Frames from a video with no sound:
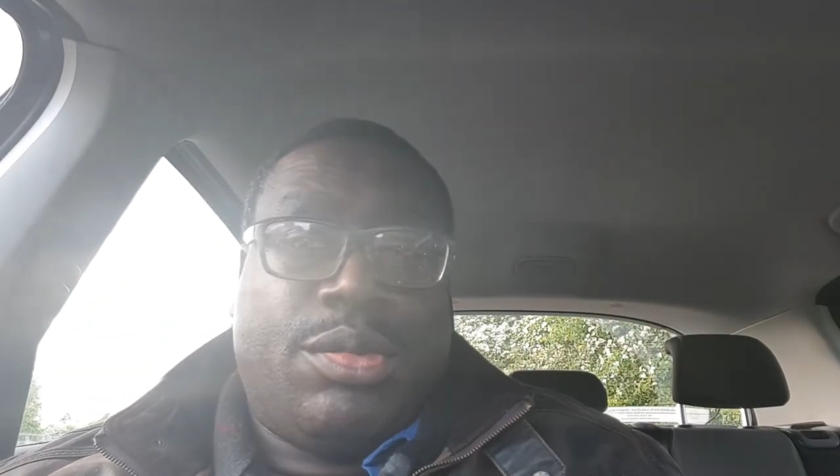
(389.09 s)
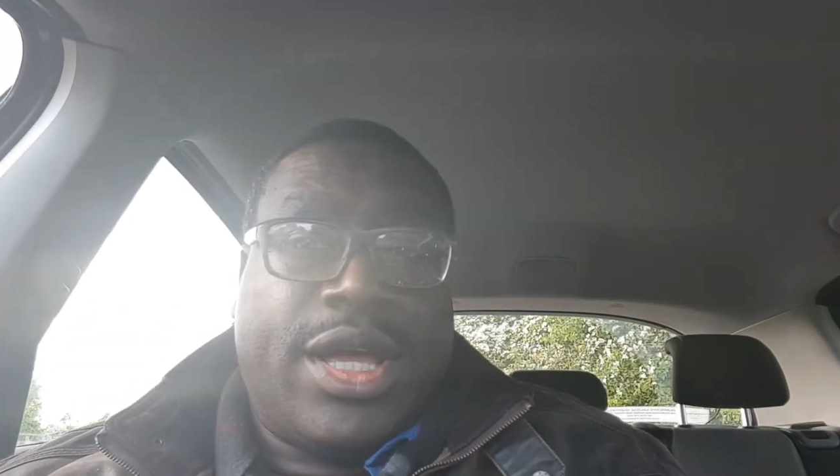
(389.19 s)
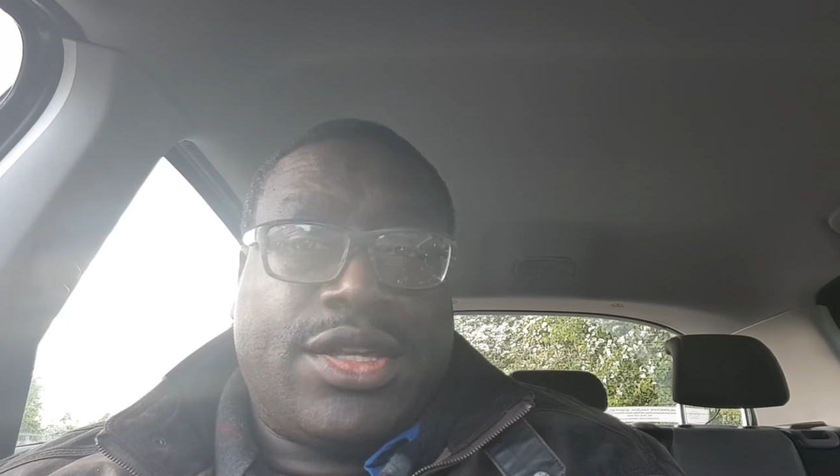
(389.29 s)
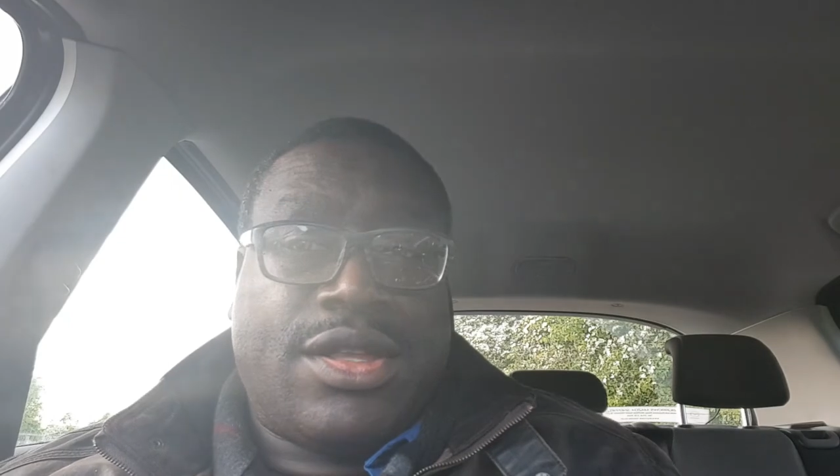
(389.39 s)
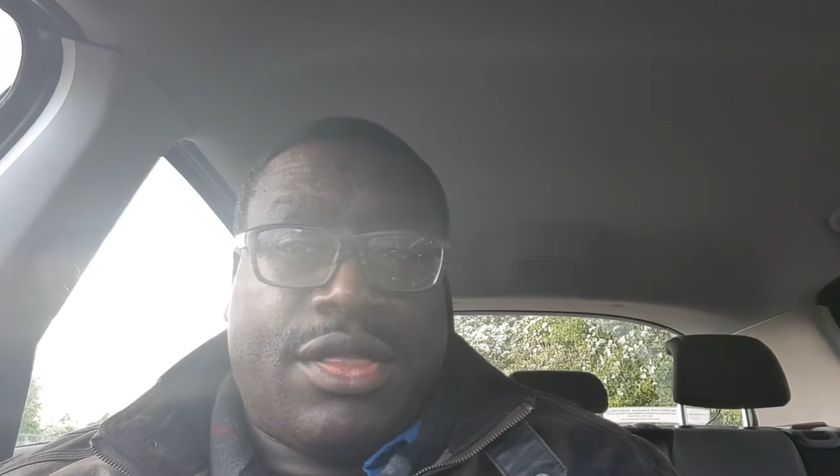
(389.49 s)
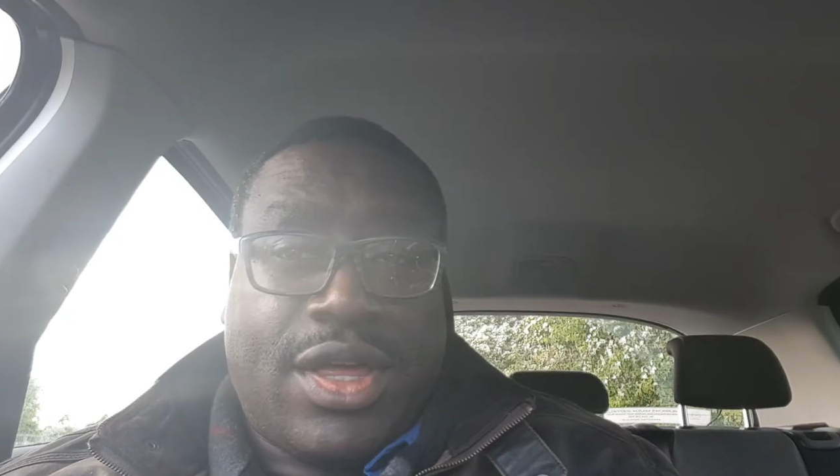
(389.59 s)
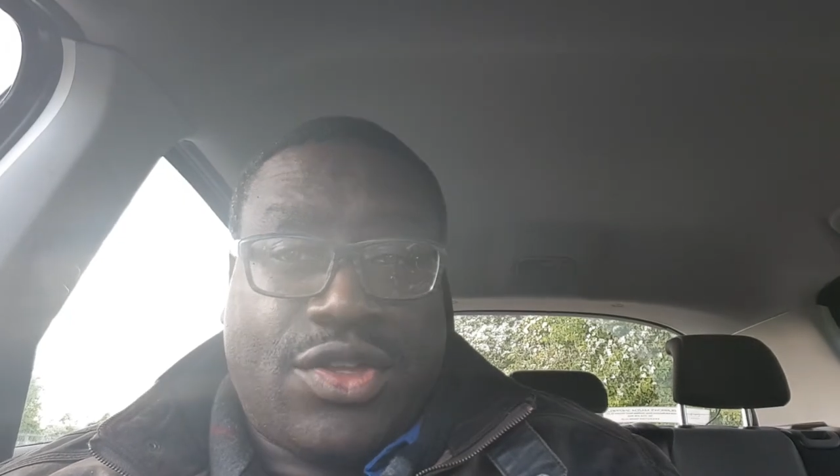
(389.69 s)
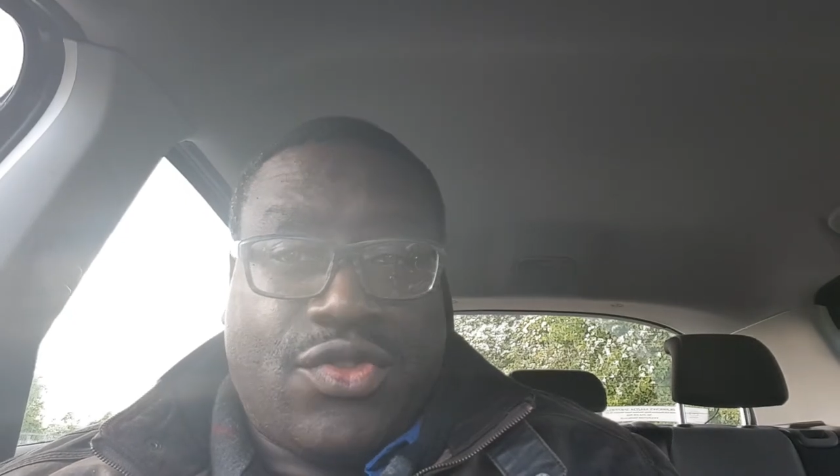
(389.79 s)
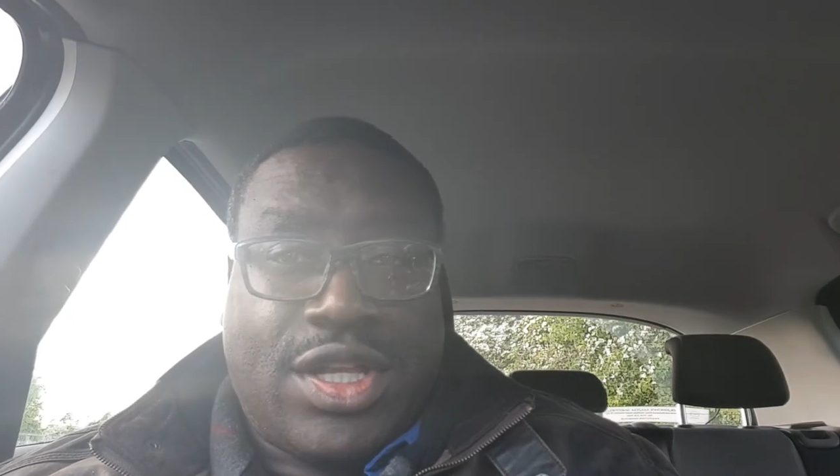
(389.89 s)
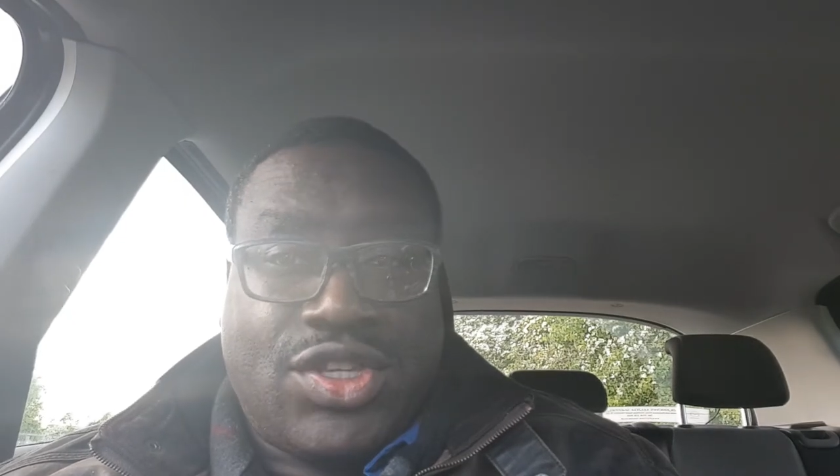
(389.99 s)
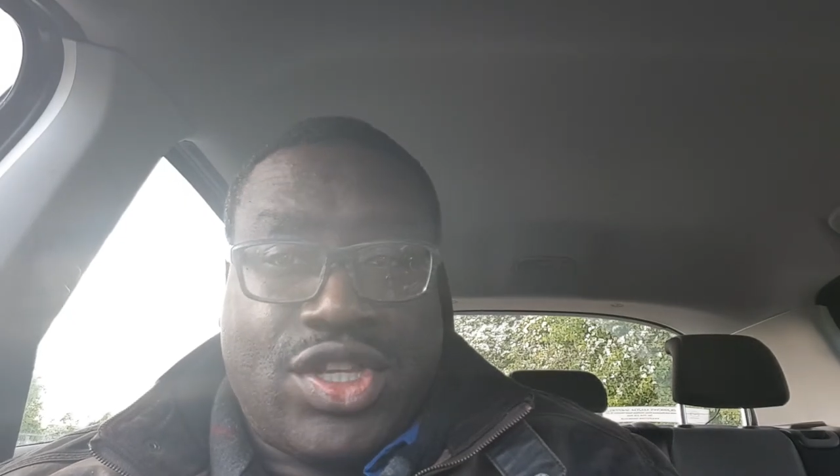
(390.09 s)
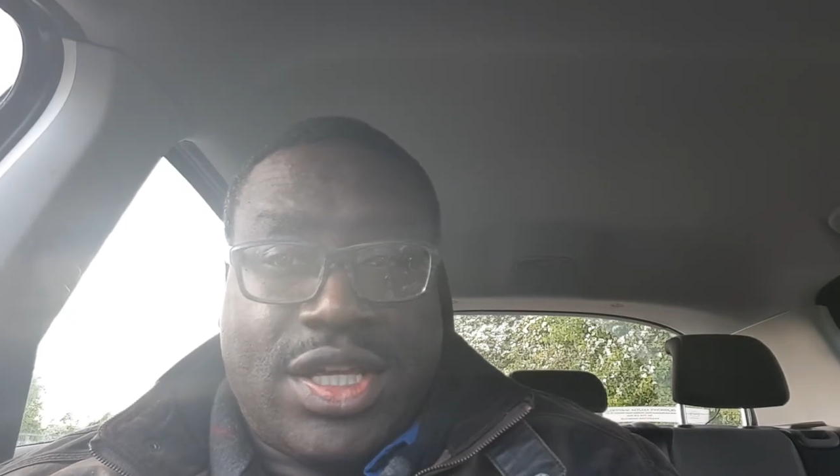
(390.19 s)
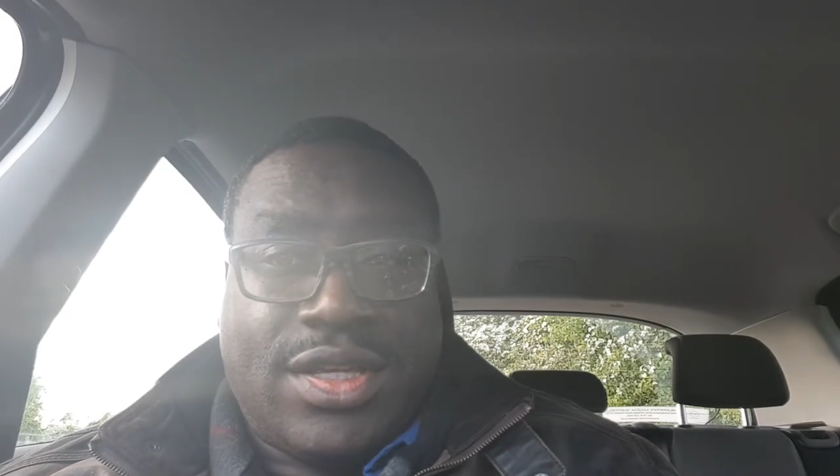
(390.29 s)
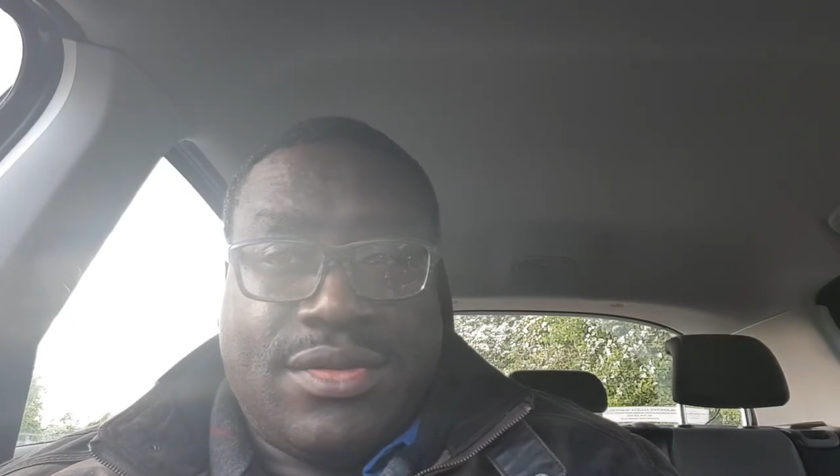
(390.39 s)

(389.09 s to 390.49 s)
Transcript: bless and thanks for listening.